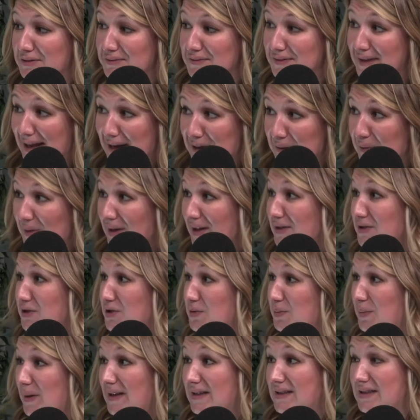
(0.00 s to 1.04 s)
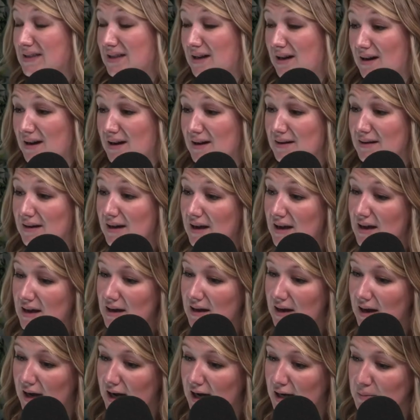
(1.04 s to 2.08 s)
you know language, based on
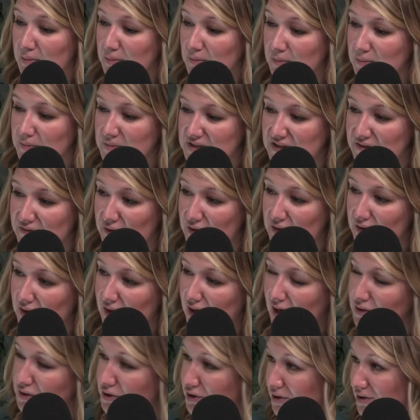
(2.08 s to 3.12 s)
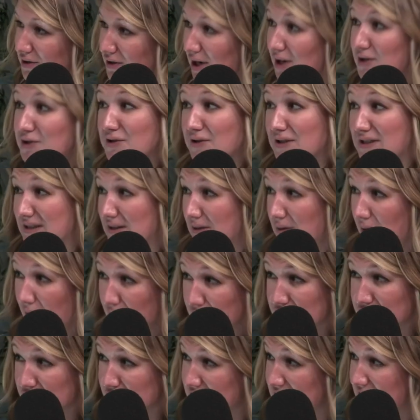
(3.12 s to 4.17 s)
um, different countries and
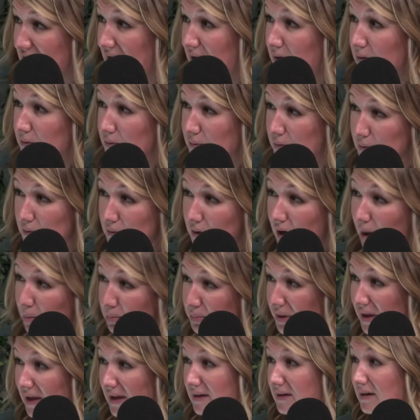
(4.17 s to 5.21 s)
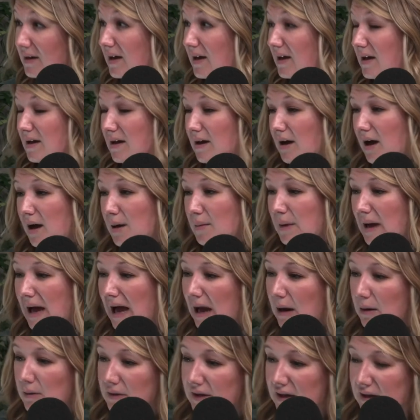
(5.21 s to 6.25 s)
cultures that they grew up in, um,
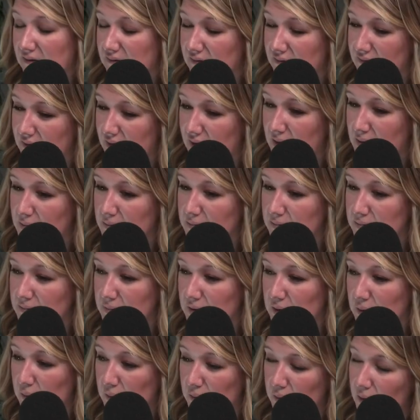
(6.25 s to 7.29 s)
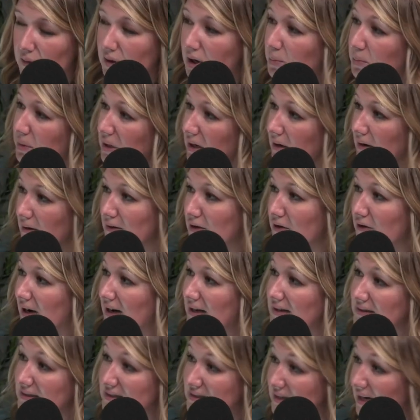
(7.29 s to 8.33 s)
how they've um, you know grown up here in the
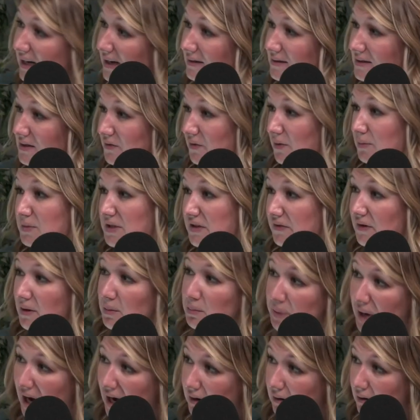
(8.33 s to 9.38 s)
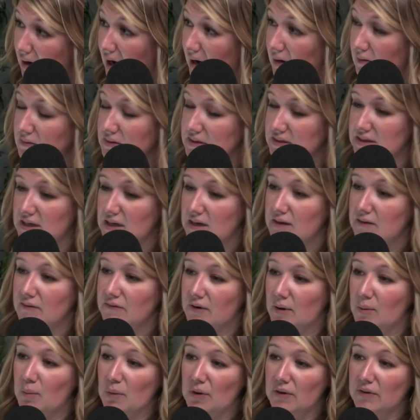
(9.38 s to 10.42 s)
United States from different backgrounds,
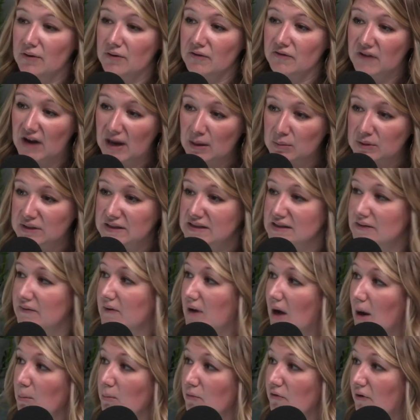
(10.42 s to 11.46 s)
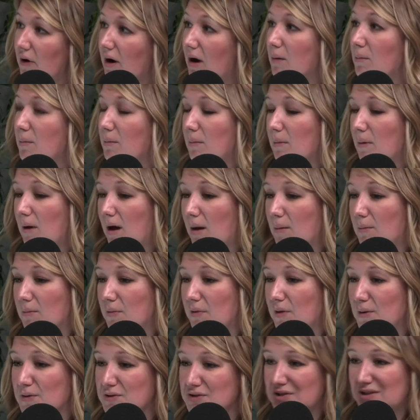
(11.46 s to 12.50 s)
from where their families have come from.
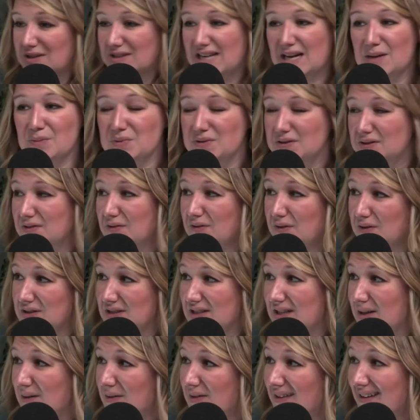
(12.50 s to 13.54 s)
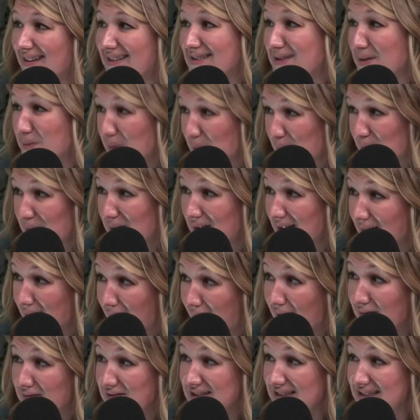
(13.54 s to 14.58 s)
Um, those are the type of diversity things that we really
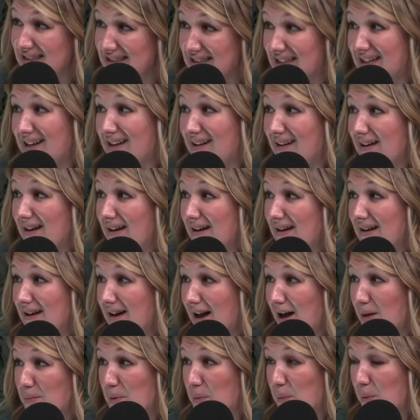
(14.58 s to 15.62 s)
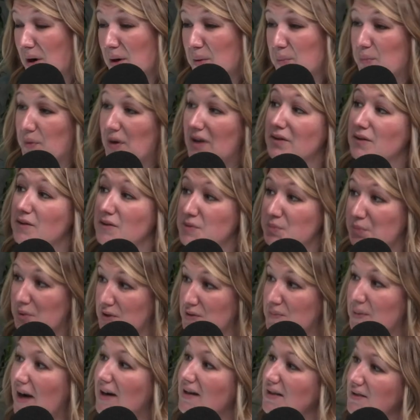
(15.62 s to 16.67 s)
love to see um, and want to bring those
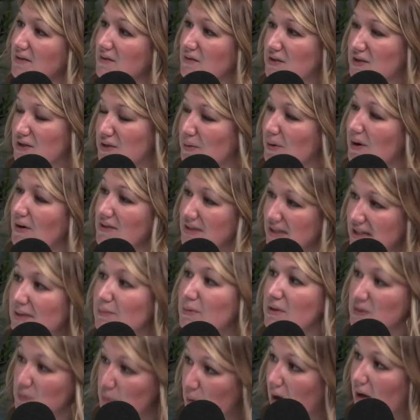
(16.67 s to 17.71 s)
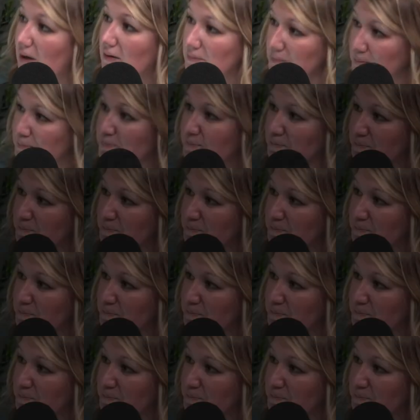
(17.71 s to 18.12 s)
perspectives to our team as well.